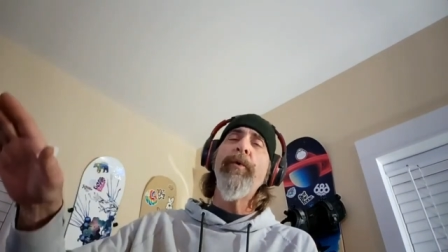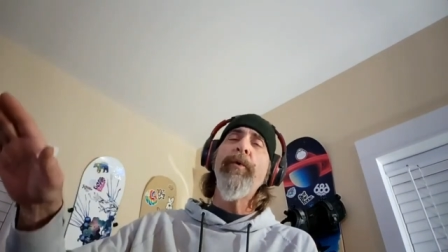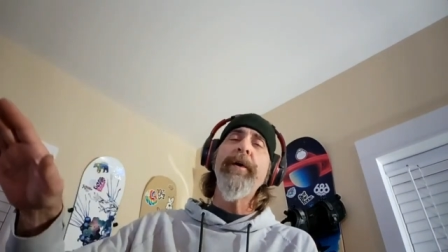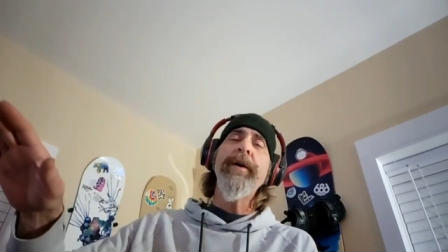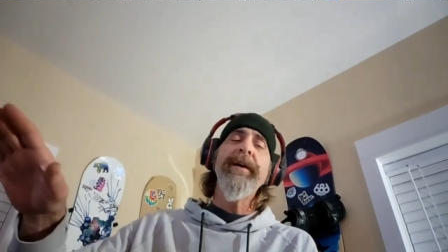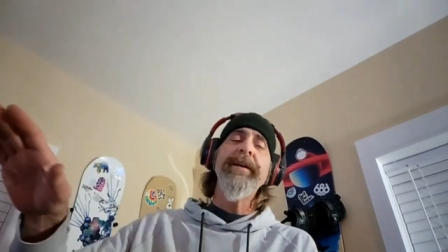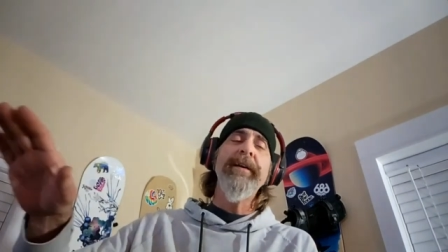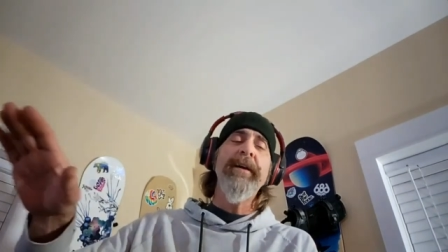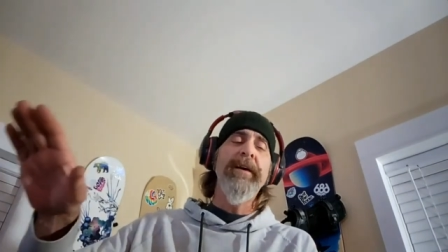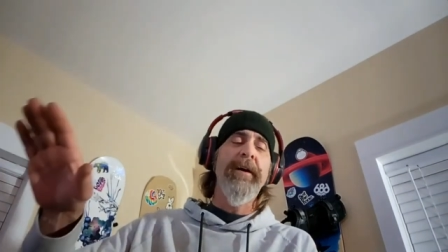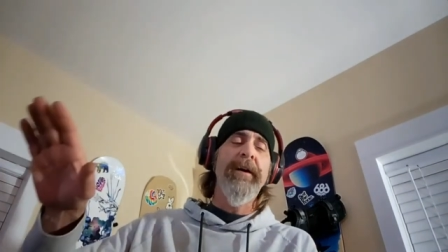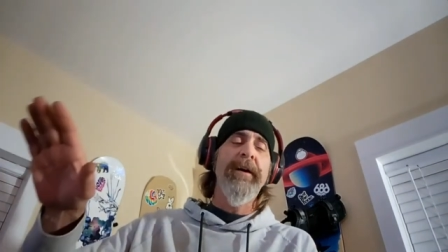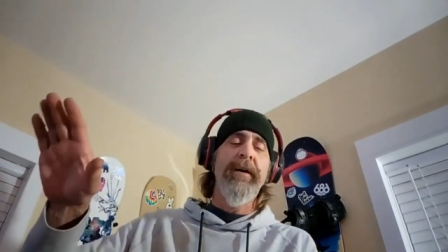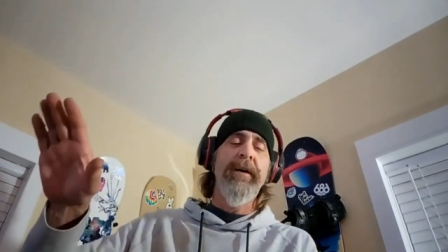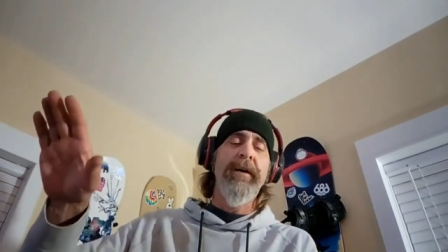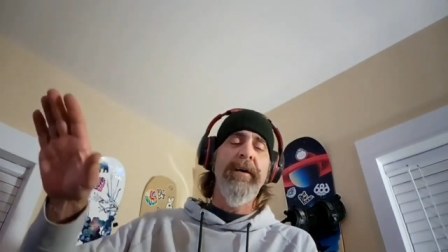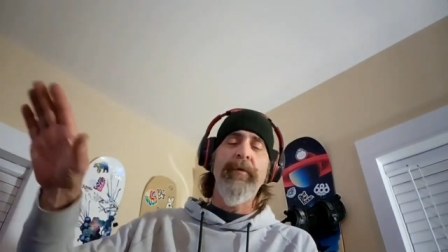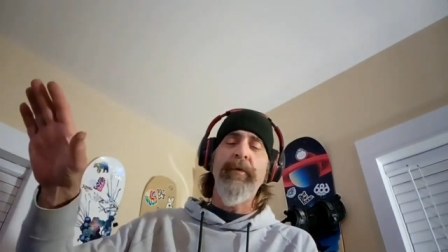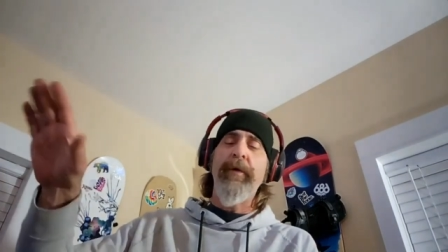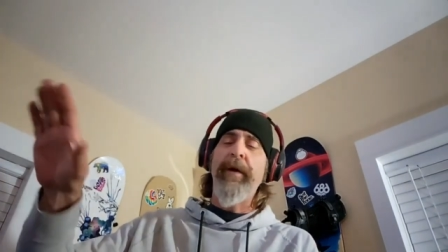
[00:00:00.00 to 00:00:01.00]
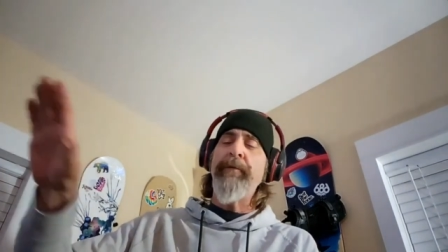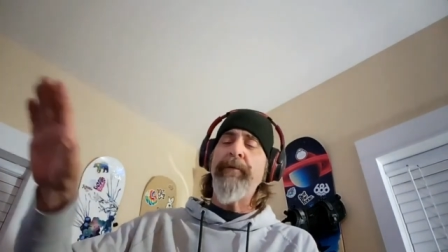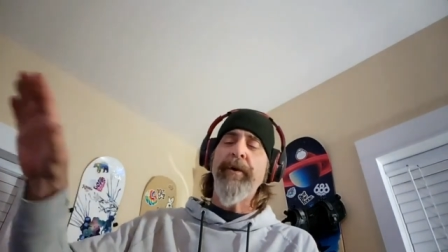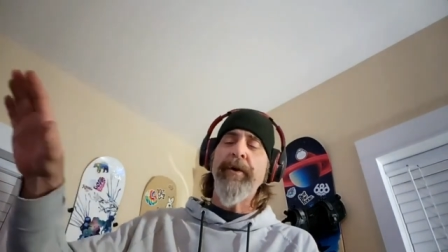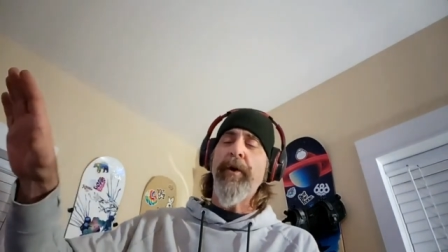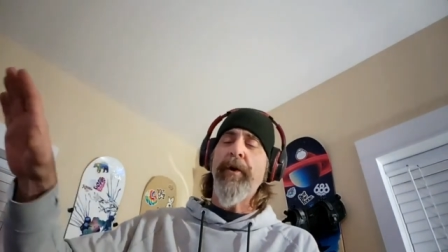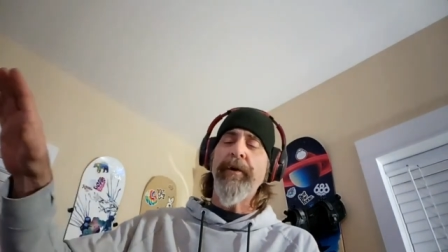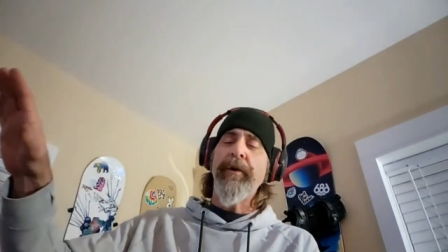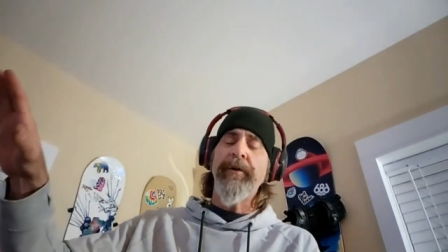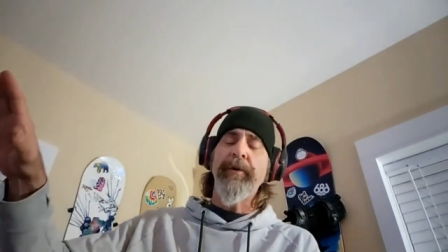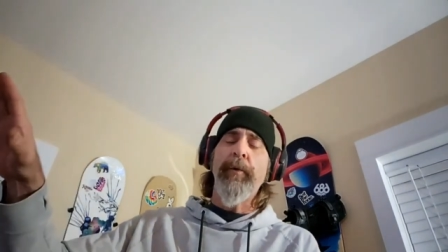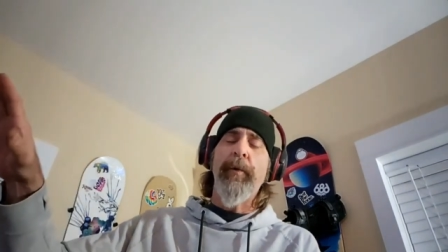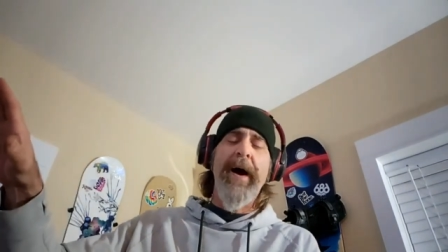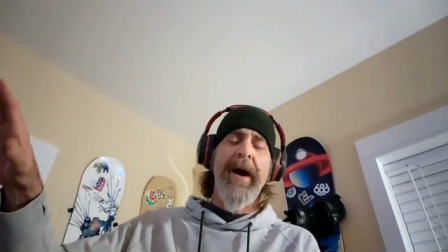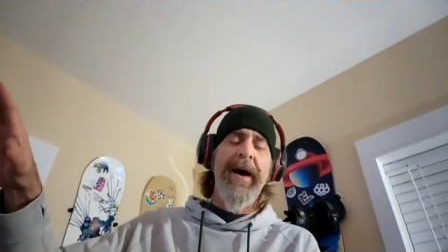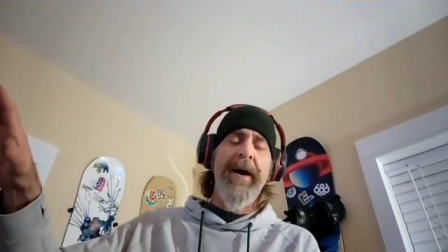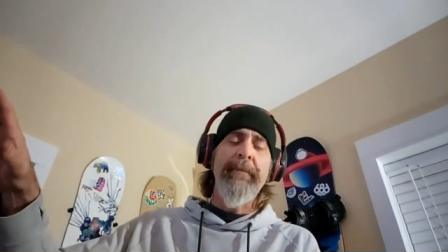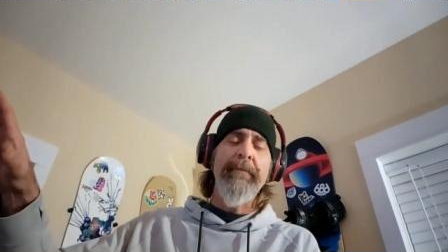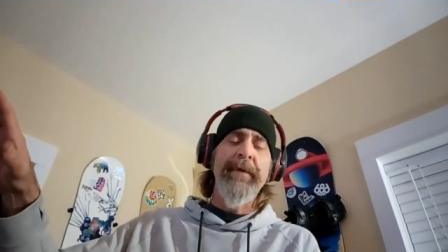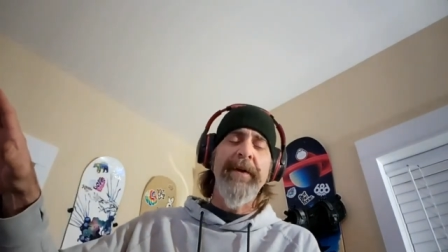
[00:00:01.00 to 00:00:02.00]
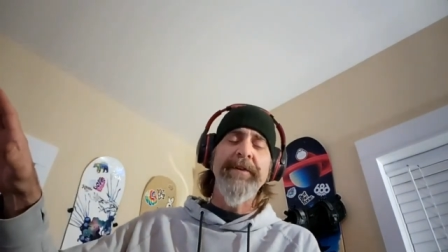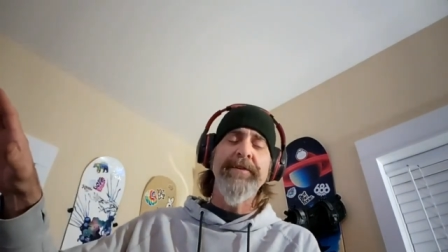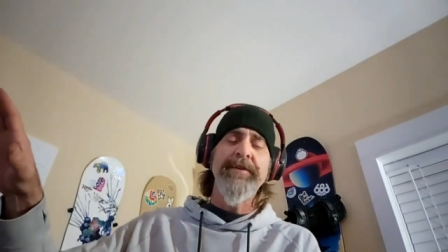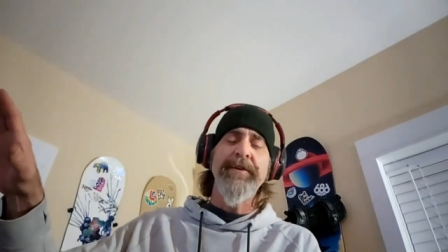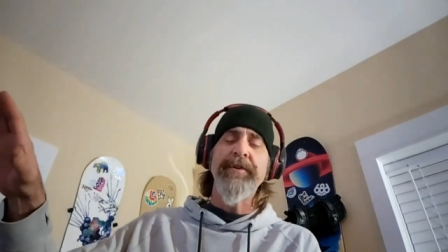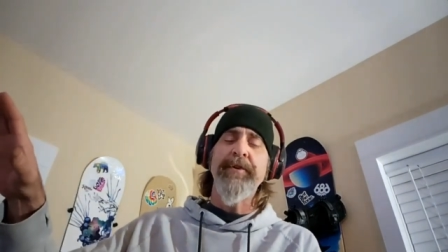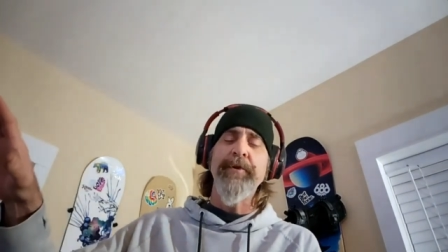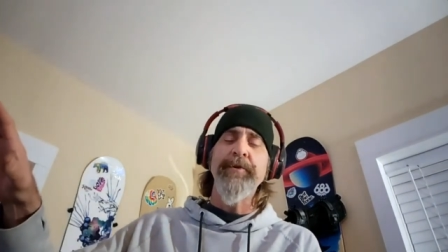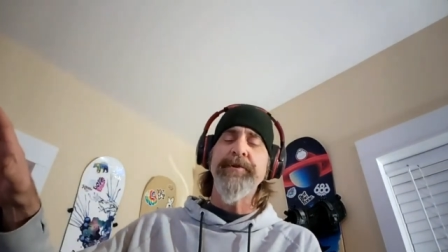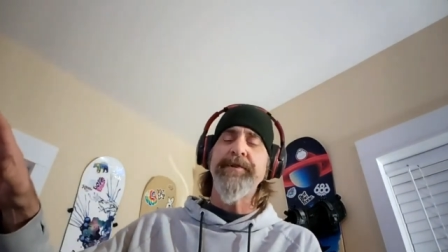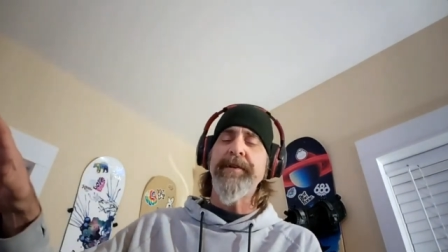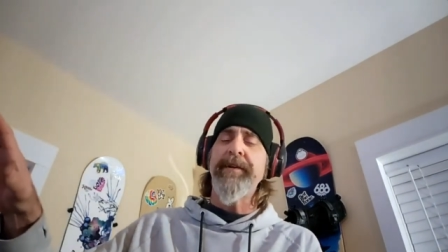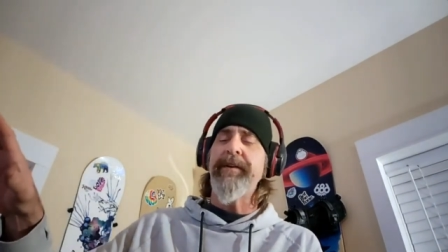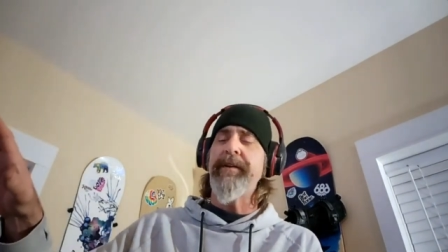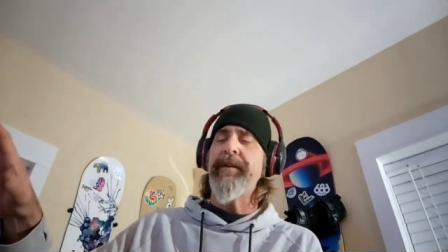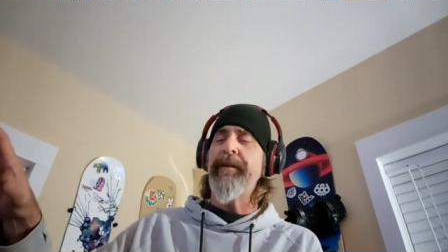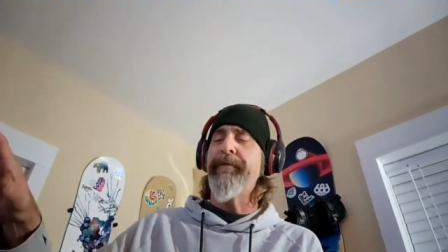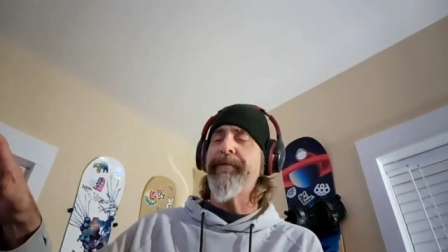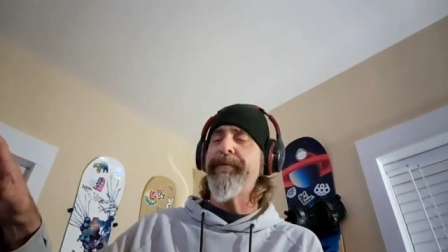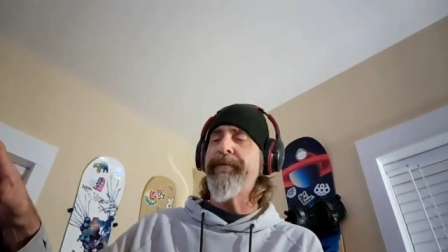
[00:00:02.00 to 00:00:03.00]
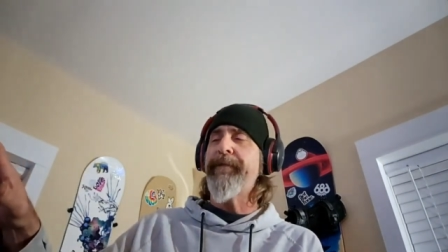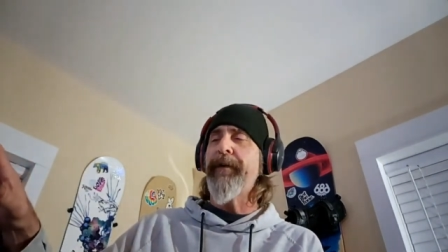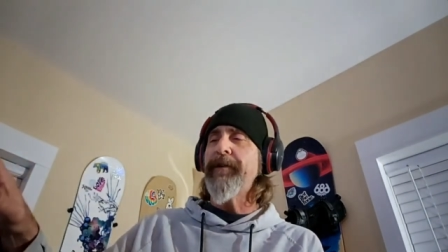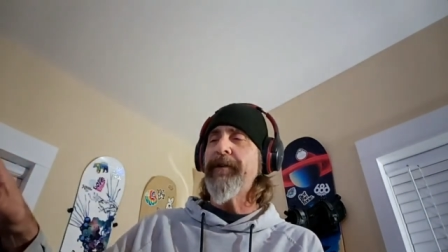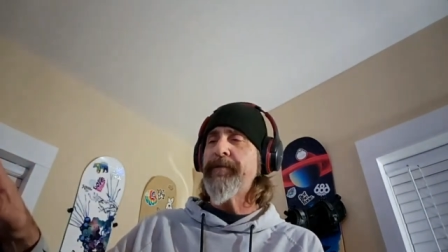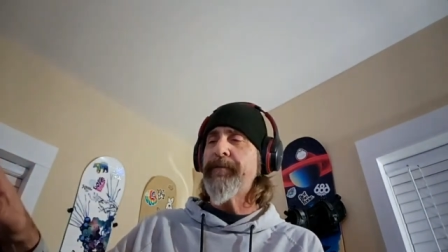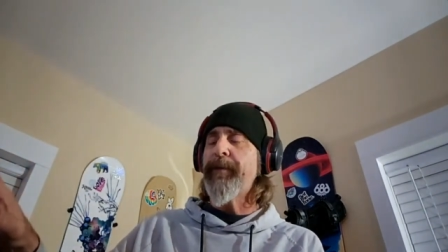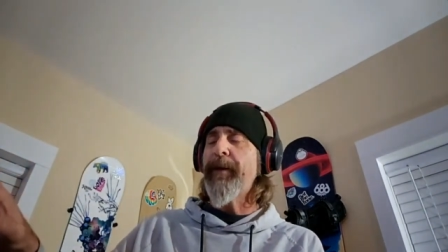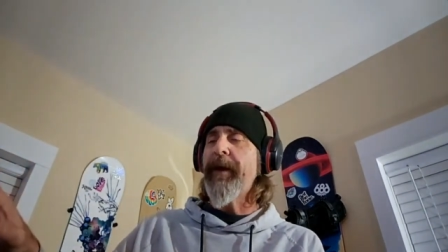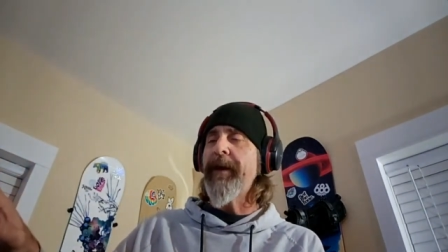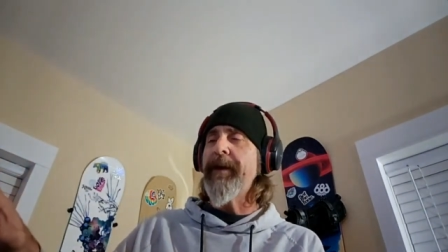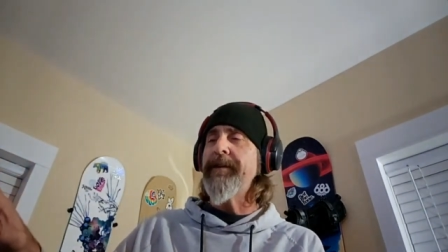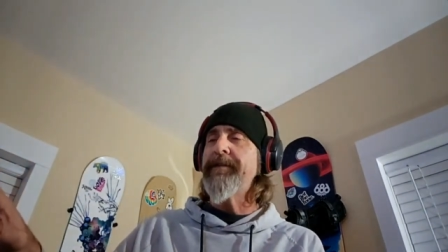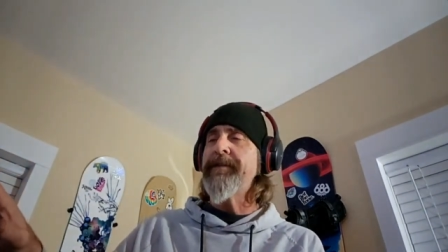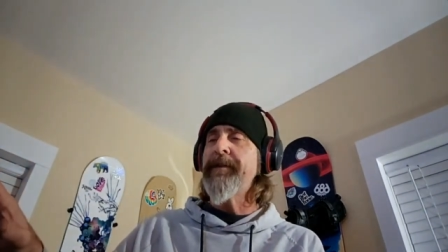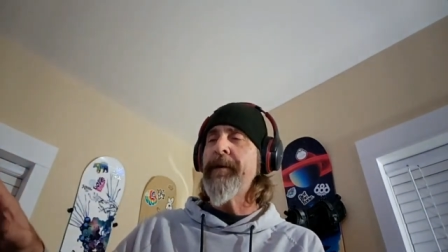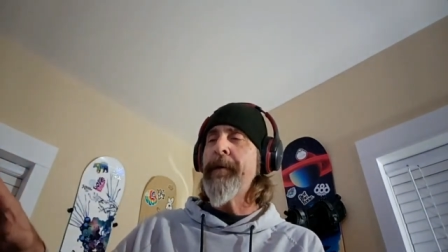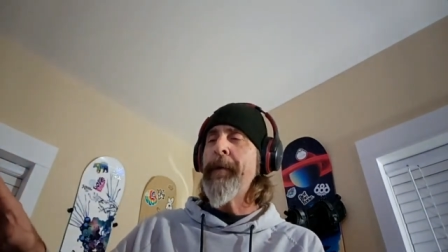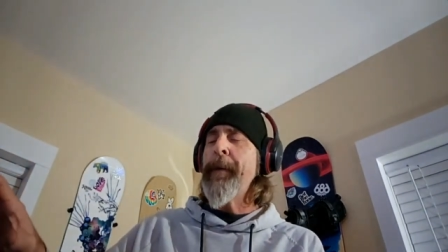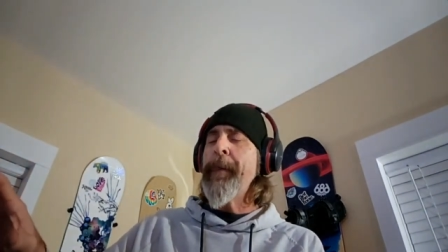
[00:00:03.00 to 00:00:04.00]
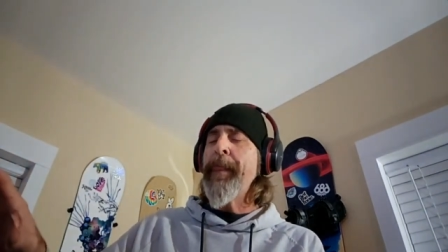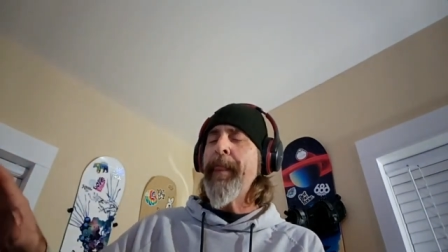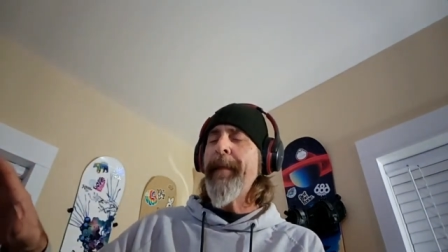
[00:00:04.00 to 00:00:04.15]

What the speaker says: point in regard to why I mentioned Dusa in the first place.